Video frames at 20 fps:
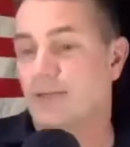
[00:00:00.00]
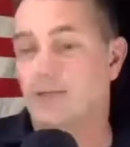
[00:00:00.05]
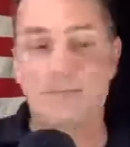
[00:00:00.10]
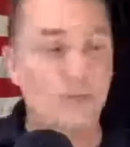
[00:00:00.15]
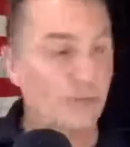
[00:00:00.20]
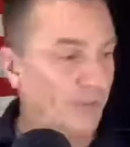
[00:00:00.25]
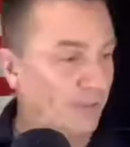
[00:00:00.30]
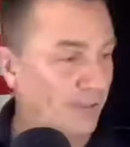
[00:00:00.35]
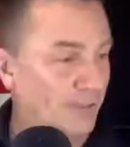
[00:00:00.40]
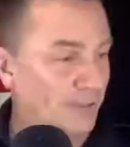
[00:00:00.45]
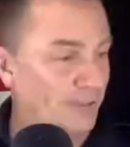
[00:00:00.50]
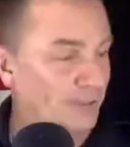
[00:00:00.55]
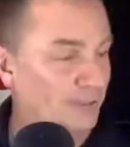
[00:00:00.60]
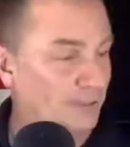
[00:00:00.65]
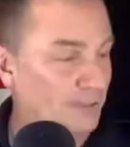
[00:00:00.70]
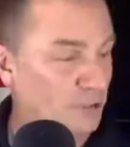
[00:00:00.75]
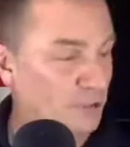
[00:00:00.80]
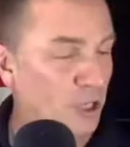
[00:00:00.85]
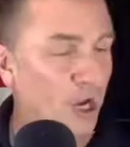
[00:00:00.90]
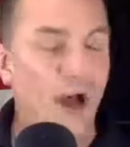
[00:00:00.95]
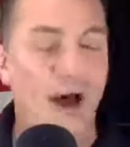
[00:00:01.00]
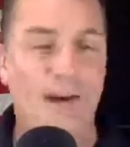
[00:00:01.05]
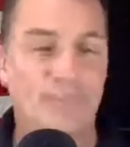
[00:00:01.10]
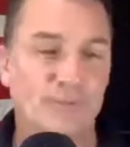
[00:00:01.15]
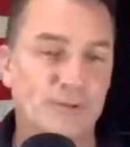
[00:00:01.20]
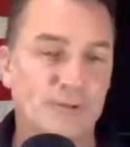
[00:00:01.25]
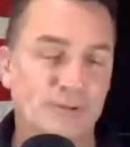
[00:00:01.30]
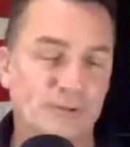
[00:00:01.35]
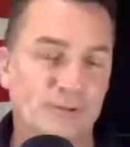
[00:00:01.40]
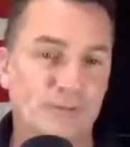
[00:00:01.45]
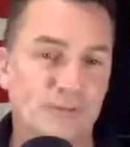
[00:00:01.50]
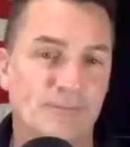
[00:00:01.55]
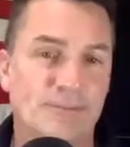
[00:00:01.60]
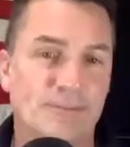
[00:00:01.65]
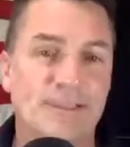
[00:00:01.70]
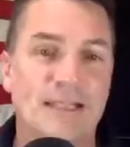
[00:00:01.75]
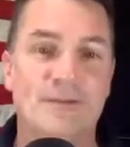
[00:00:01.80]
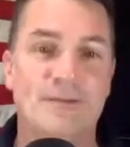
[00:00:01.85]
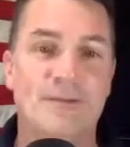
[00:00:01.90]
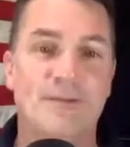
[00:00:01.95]
community's chops,
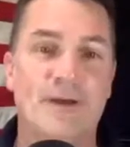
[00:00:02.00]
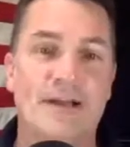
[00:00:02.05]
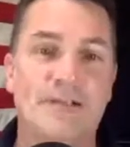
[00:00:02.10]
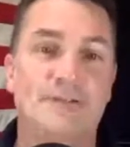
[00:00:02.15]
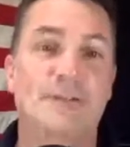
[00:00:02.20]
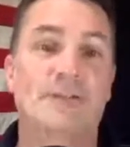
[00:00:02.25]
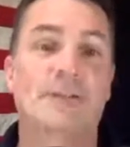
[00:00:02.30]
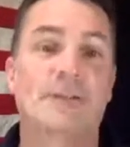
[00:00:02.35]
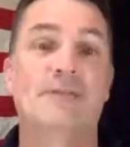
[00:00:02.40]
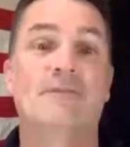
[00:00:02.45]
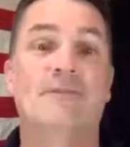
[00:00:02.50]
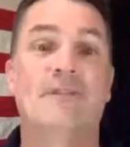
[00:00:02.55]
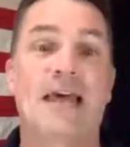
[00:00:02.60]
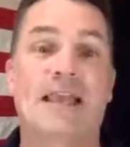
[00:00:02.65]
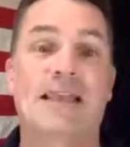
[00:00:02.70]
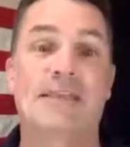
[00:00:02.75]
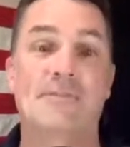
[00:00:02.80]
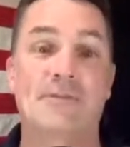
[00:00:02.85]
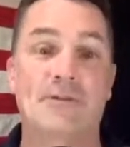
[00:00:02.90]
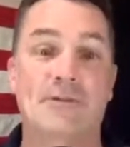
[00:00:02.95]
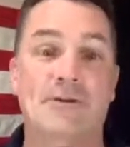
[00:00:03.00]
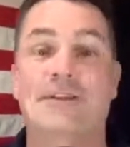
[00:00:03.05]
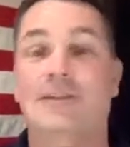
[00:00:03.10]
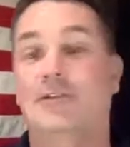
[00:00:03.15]
then you actually live in that community.